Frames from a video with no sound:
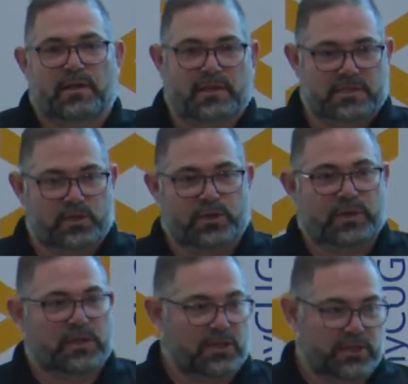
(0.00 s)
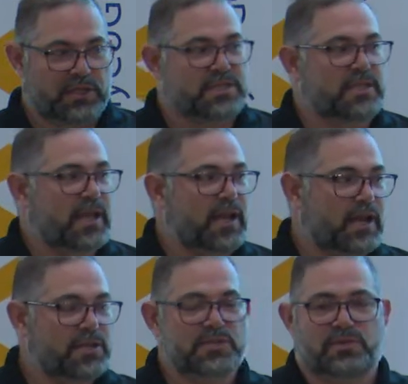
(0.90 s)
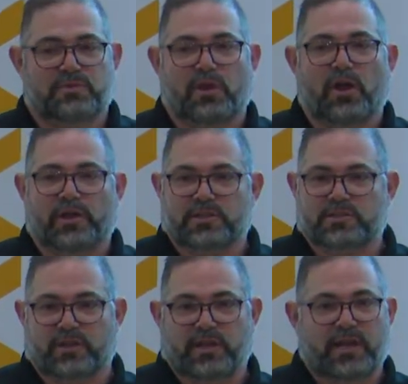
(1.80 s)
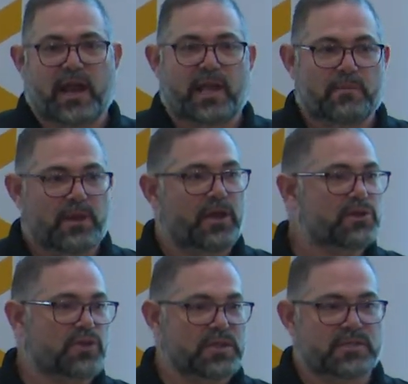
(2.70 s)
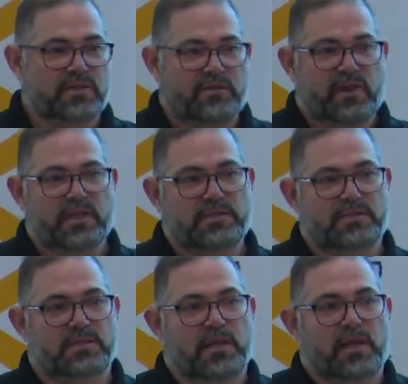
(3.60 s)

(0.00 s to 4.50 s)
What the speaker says: it's going to clearly state on the login screen that I am an untrusted device.